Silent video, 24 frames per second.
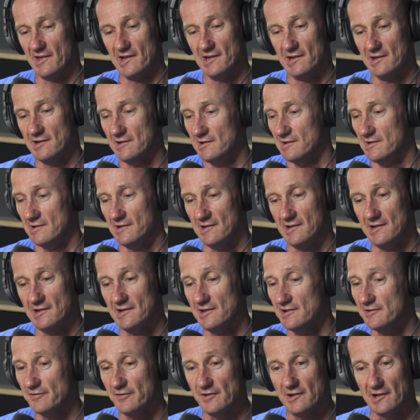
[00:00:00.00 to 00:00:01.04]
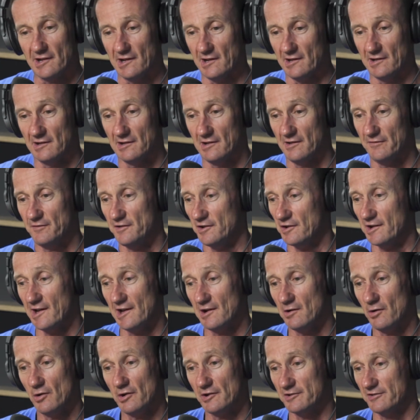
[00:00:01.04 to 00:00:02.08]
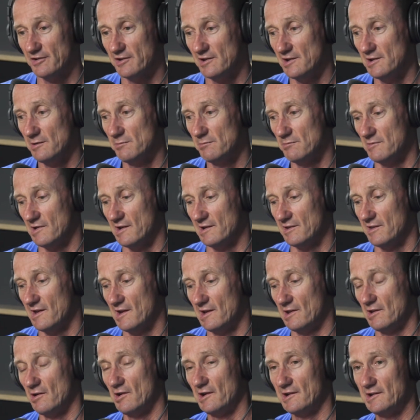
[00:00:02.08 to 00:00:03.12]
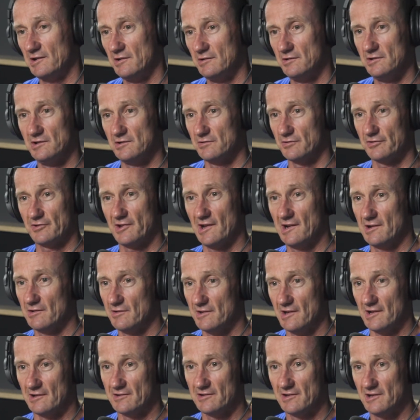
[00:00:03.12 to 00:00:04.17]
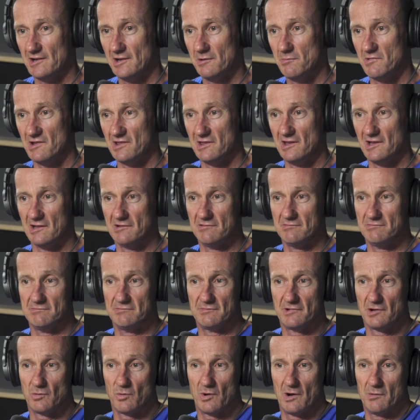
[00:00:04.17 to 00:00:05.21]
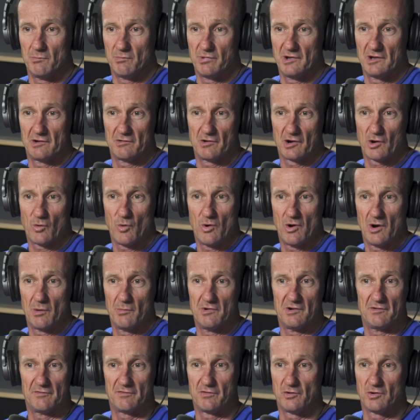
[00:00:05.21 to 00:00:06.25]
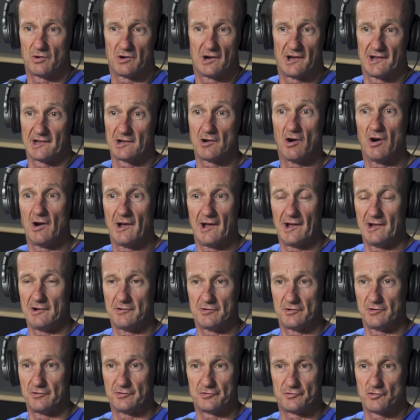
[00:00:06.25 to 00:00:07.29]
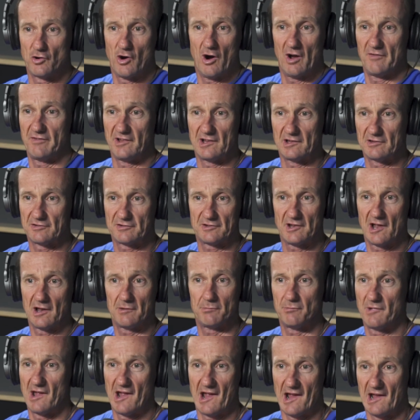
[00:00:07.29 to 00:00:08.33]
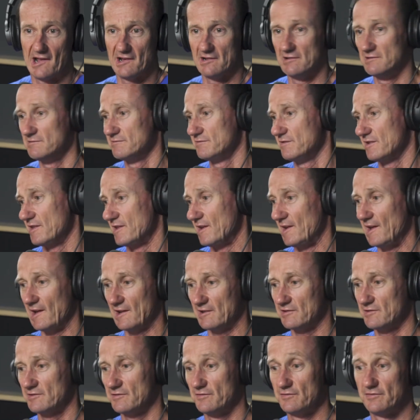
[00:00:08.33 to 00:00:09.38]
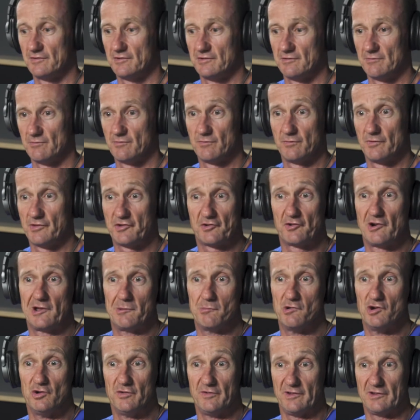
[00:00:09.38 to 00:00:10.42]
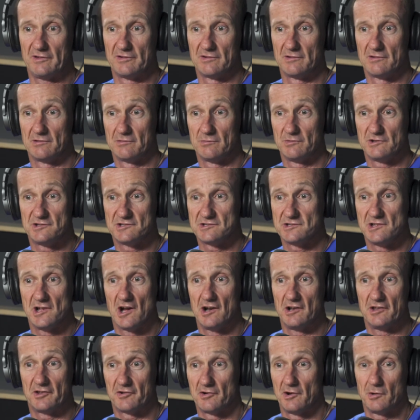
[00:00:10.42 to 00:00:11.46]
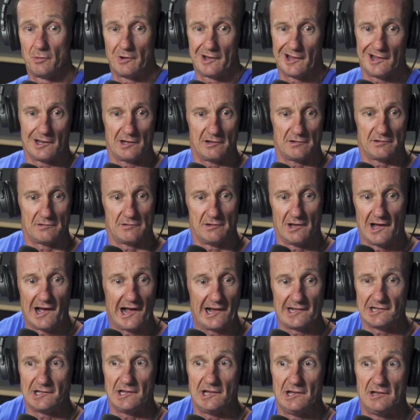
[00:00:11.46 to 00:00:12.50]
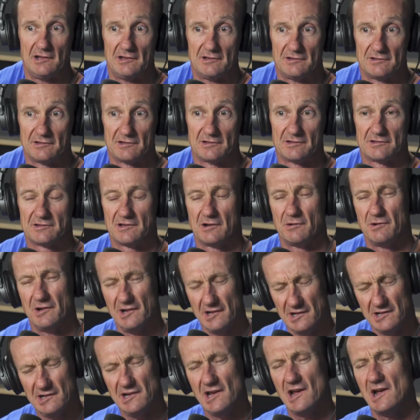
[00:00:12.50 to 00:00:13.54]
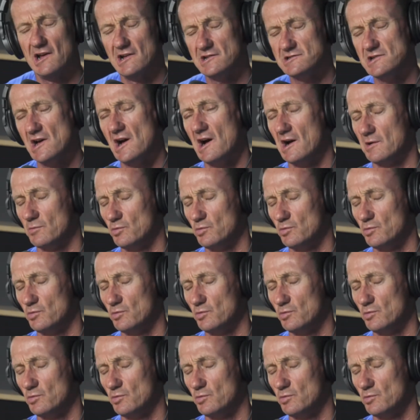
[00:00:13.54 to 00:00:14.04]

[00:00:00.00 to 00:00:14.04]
it is finicky. If you get on a team and they like you, you'll stay on that team, and then there won't be a requirement for a Guy Andrews driving stuntman for the next 3 movies, which is the only 3 we get in 8 years. It's hard.